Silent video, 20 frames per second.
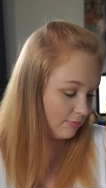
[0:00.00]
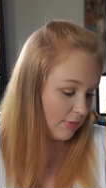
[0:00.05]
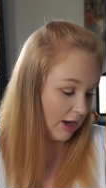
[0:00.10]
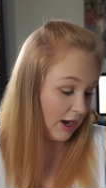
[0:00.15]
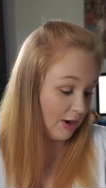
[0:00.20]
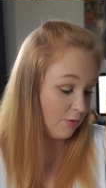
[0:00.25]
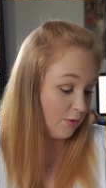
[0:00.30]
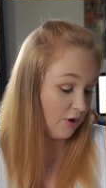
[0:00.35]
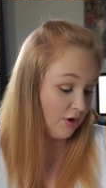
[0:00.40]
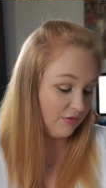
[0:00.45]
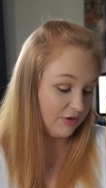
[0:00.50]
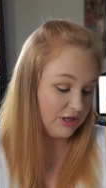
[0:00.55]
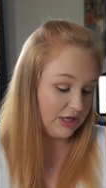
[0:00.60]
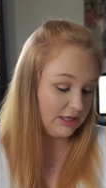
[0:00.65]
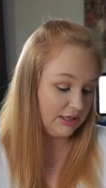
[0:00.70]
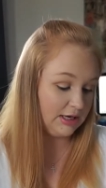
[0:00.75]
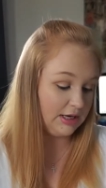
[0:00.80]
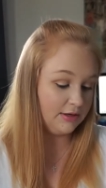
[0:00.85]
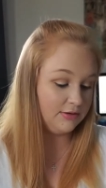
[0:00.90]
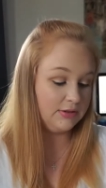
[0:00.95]
I wrote
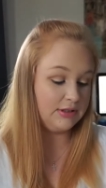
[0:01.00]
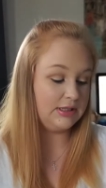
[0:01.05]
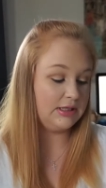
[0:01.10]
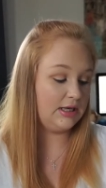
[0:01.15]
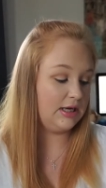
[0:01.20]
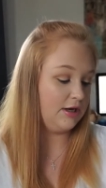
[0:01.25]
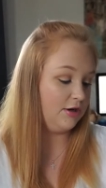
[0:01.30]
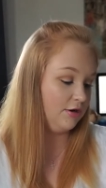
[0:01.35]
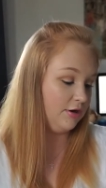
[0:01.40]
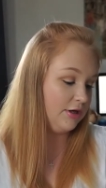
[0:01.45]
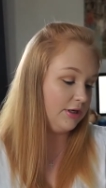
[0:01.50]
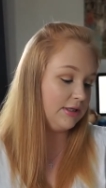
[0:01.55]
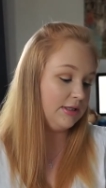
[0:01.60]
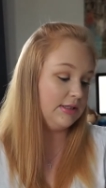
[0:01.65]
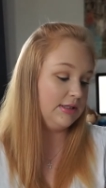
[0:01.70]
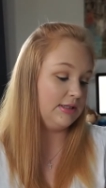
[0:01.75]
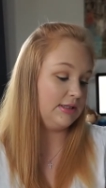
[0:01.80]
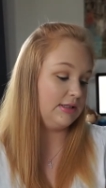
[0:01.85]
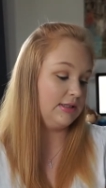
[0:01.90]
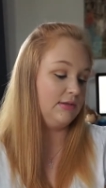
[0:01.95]
everything down. See, here
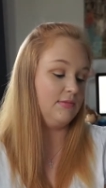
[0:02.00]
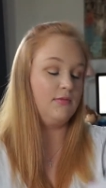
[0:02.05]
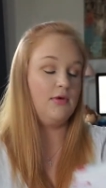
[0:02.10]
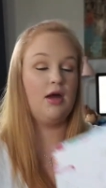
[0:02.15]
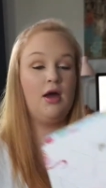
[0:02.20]
is